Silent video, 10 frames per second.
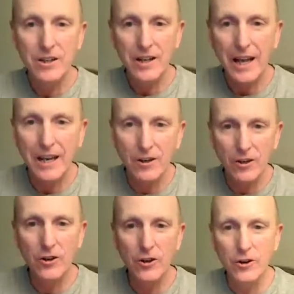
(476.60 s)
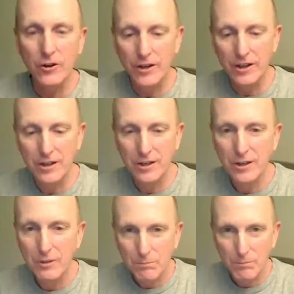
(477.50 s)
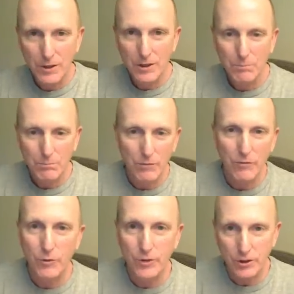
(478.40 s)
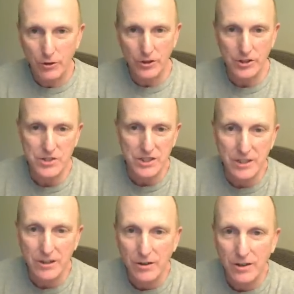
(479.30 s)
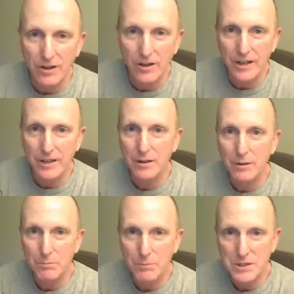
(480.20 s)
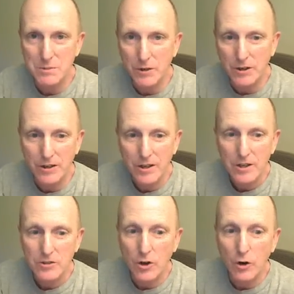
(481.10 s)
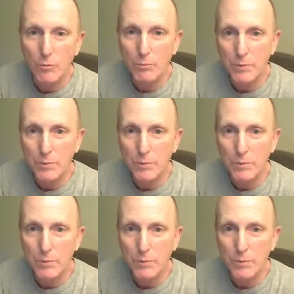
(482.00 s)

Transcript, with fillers: and learn before you go to the casino. Alright? Be smart. Don't